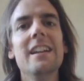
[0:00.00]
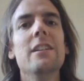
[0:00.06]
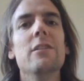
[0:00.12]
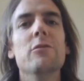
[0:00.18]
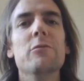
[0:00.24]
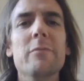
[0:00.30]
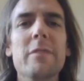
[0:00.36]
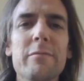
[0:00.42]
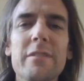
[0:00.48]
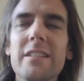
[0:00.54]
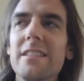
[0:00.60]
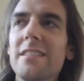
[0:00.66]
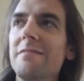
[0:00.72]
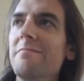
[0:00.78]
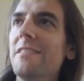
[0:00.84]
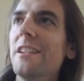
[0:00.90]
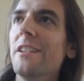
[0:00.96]
or maybe
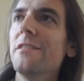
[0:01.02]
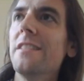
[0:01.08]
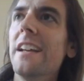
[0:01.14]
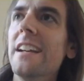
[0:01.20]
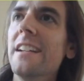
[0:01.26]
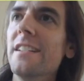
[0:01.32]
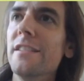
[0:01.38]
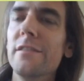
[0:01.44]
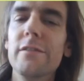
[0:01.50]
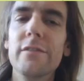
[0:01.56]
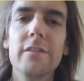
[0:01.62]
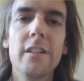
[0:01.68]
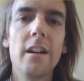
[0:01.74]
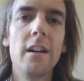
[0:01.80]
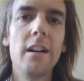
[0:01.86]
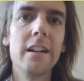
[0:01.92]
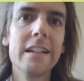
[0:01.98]
the end of
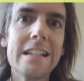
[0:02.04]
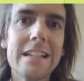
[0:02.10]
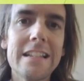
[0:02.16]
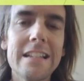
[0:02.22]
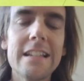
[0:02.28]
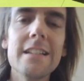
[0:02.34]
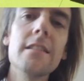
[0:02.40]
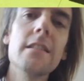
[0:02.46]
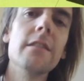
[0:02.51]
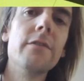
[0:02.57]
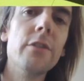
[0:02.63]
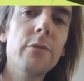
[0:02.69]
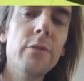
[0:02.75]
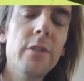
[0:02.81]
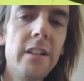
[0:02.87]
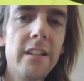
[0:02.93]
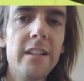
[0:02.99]
high season if you're
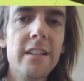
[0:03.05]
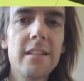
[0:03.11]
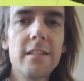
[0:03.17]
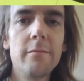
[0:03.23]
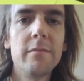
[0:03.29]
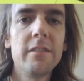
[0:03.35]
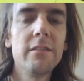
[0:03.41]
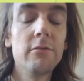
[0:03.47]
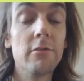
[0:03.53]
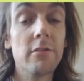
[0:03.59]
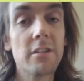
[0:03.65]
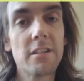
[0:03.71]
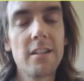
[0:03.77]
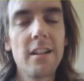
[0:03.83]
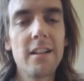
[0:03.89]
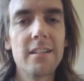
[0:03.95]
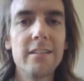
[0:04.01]
working in something, or the
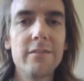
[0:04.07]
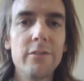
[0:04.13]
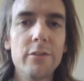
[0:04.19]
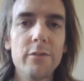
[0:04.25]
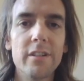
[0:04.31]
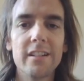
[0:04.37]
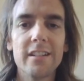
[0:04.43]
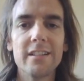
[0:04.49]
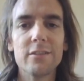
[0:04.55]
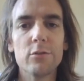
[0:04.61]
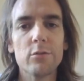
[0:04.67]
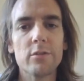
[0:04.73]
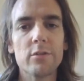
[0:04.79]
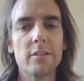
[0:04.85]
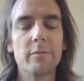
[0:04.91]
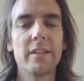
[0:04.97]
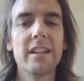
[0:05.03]
start if you're working in
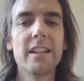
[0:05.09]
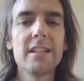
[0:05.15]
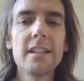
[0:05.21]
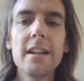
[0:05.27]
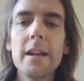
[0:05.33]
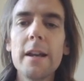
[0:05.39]
tourism, I guess.